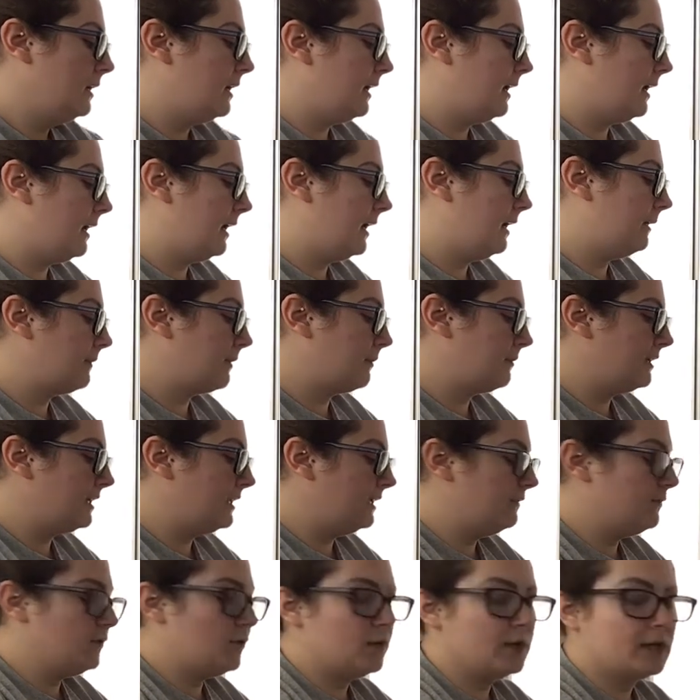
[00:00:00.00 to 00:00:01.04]
I'm going to
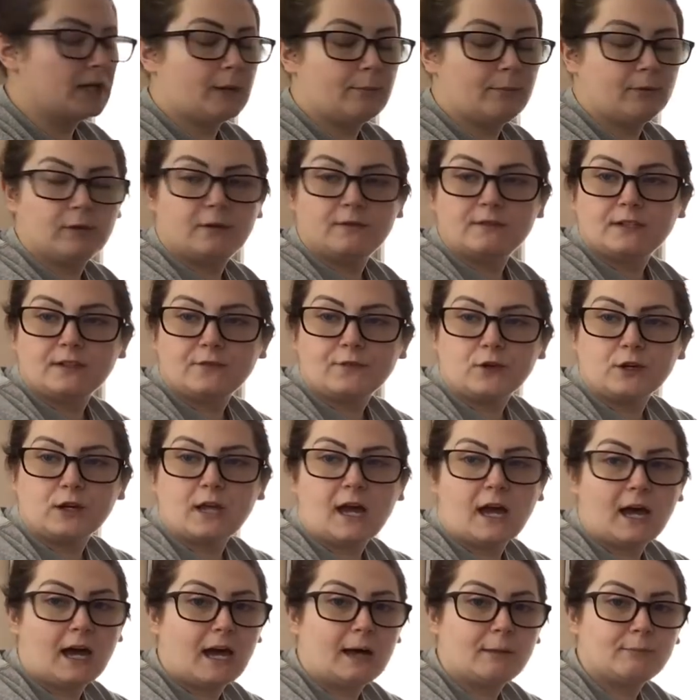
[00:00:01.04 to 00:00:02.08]
give you a couple of different
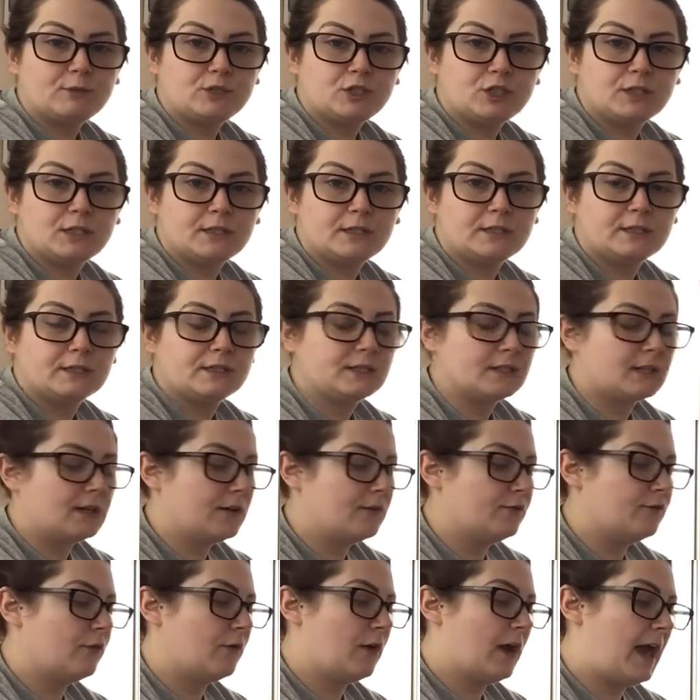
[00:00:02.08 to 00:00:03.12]
options
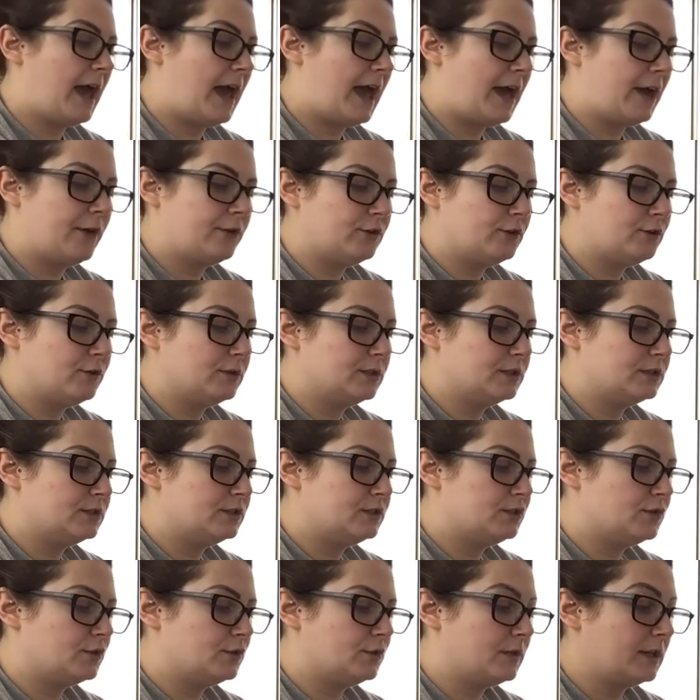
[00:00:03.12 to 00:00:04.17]
of how you can
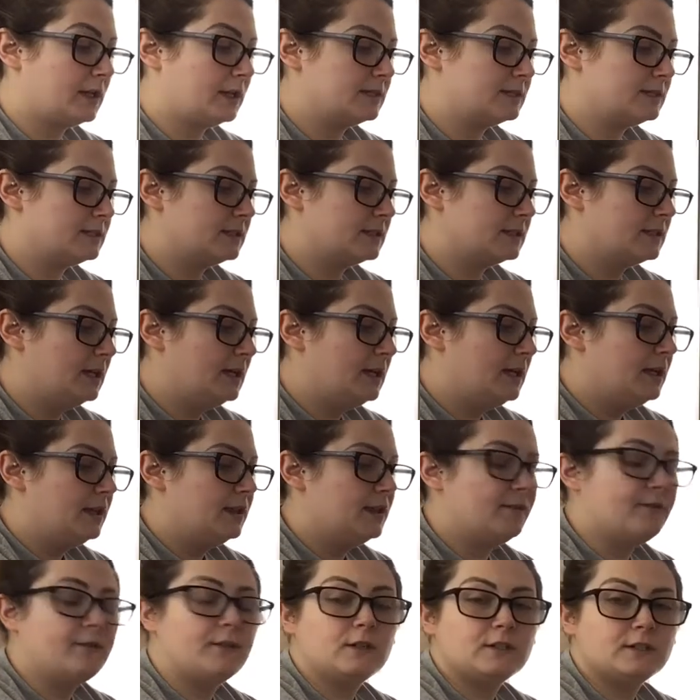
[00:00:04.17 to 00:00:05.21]
do this.
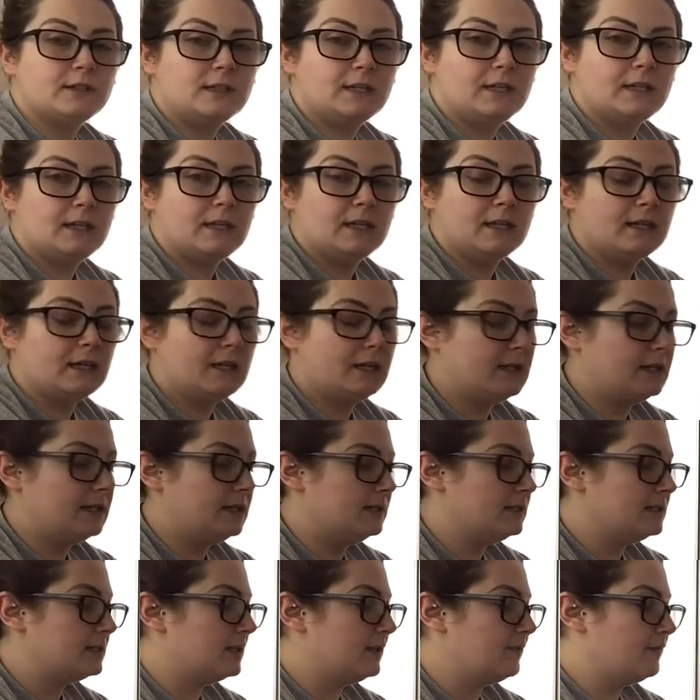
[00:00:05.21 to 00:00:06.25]
The first thing
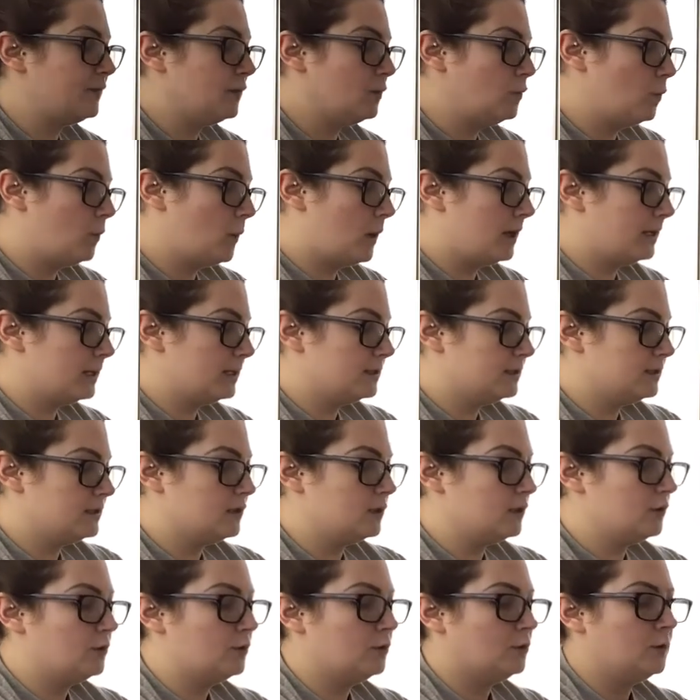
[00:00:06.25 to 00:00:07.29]
is, if you wanted
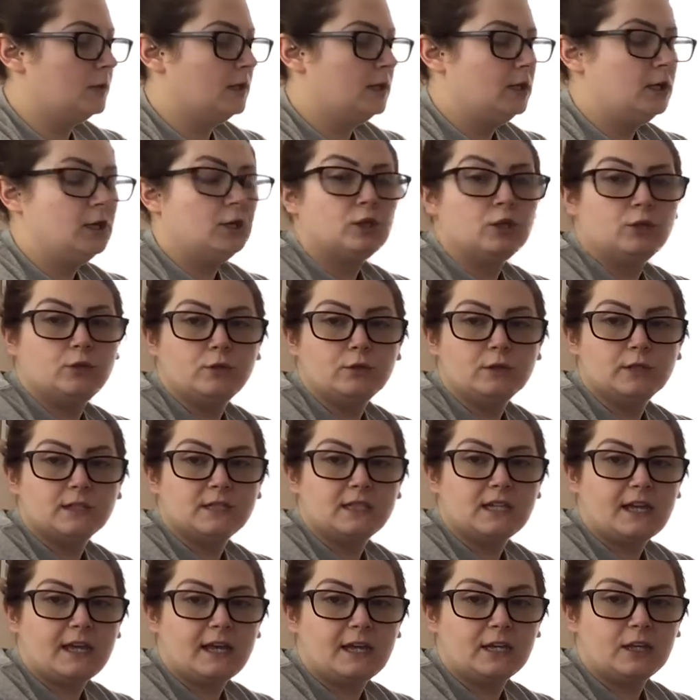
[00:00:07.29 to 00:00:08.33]
to, you could
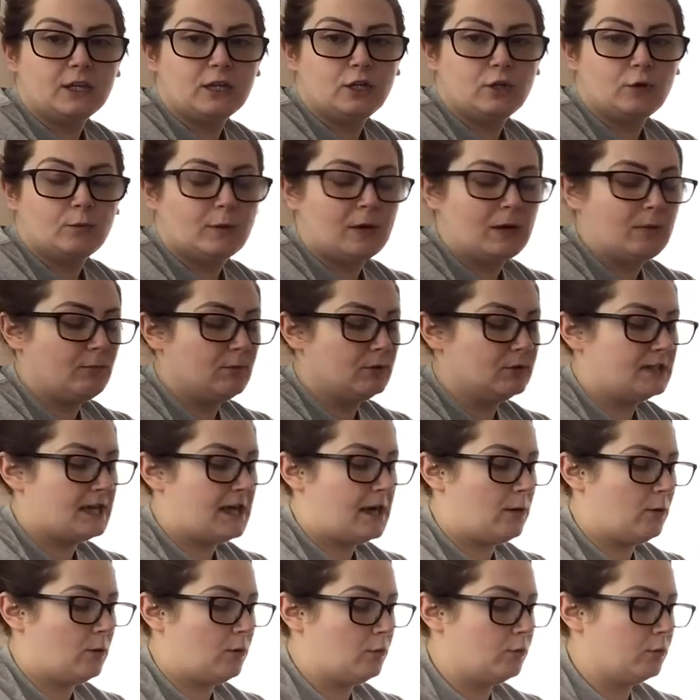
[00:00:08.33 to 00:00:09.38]
take your paper
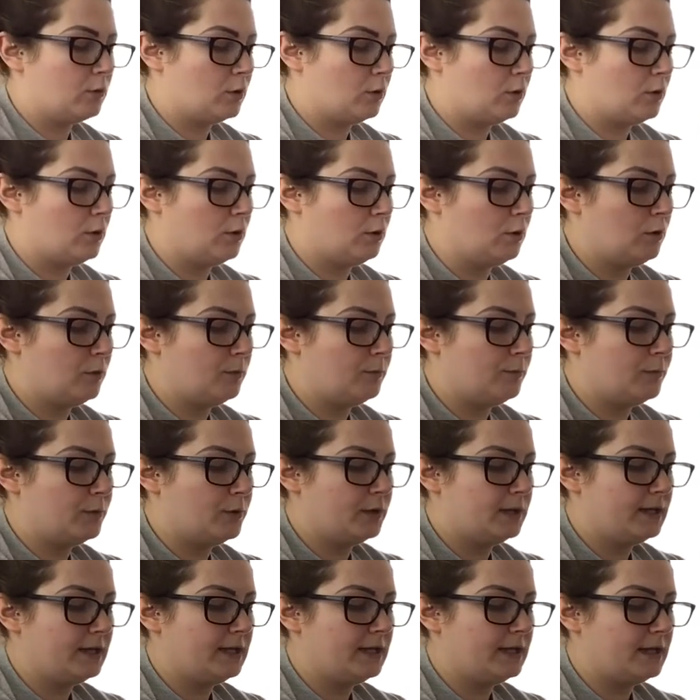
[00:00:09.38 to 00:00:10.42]
towel roll,
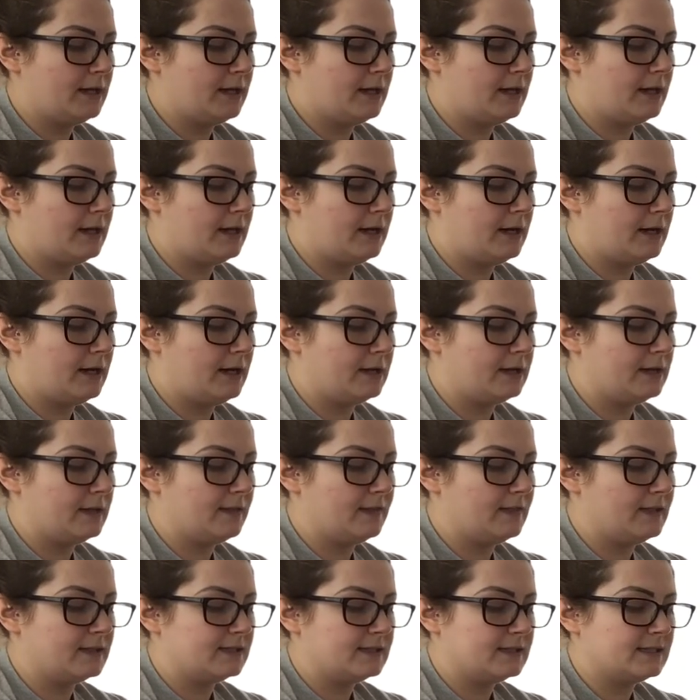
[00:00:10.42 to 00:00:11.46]
put it on
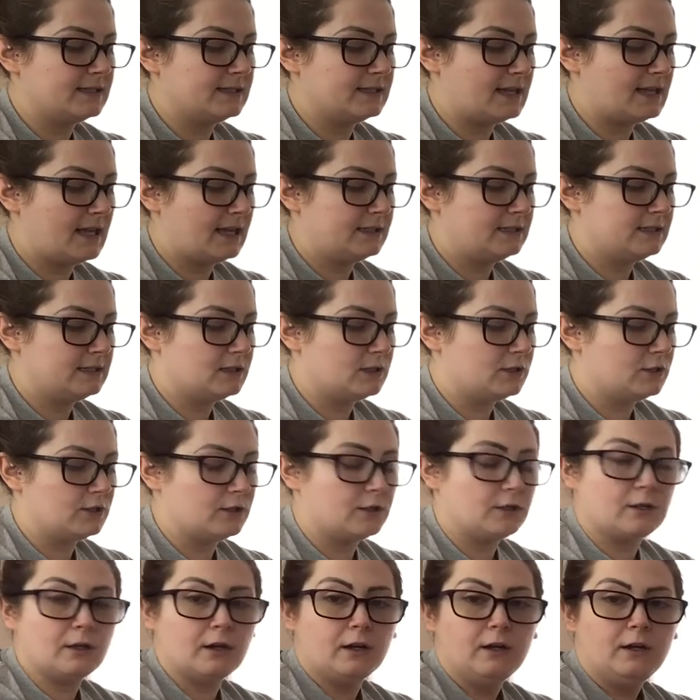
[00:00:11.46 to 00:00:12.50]
the
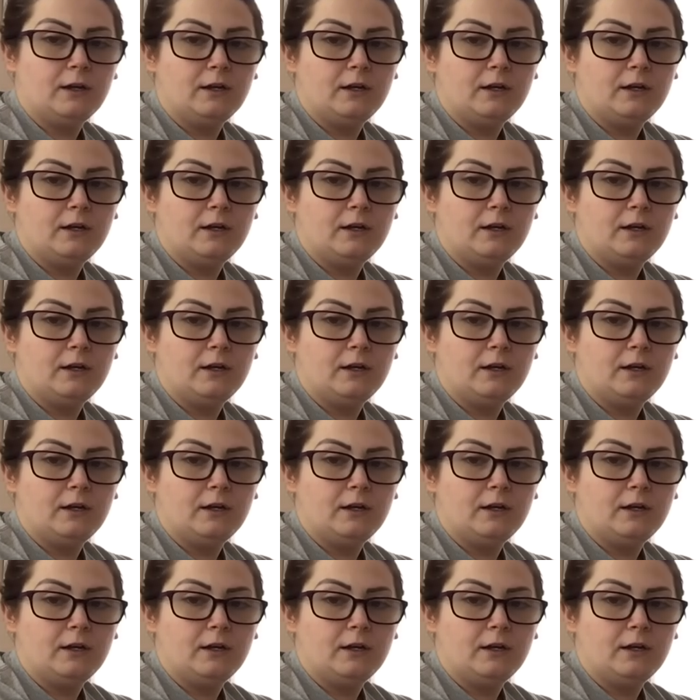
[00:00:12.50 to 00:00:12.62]
center